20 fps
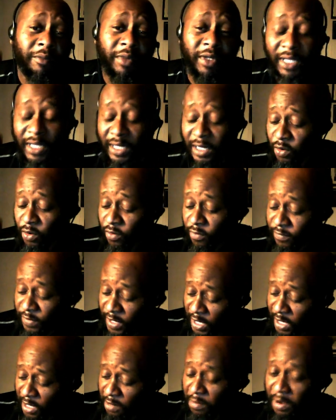but then over
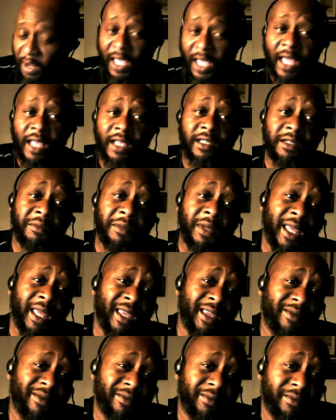here I got some
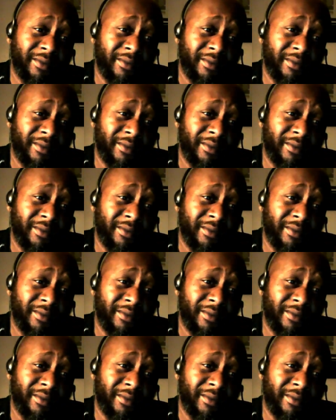like